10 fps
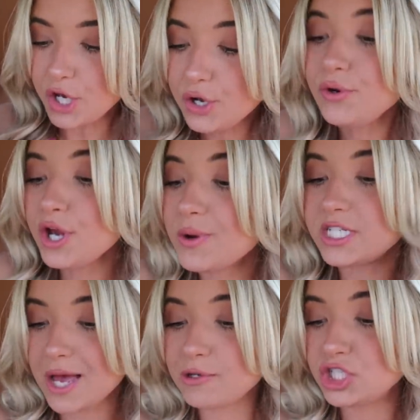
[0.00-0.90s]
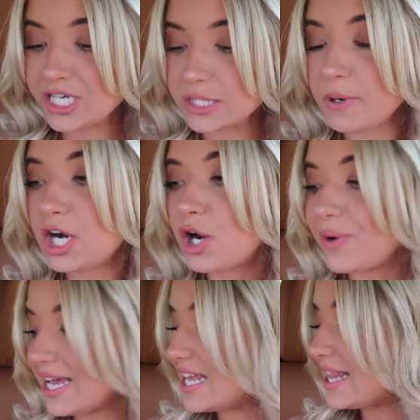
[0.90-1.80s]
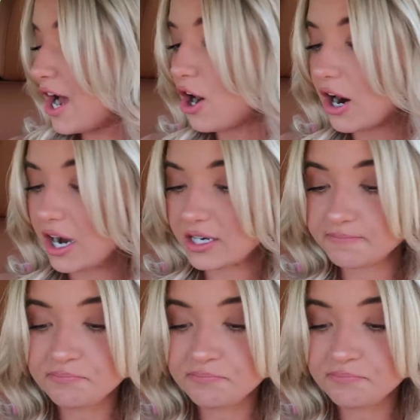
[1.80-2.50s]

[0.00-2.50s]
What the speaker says: Who knew a double cheeseburger would hit that hard?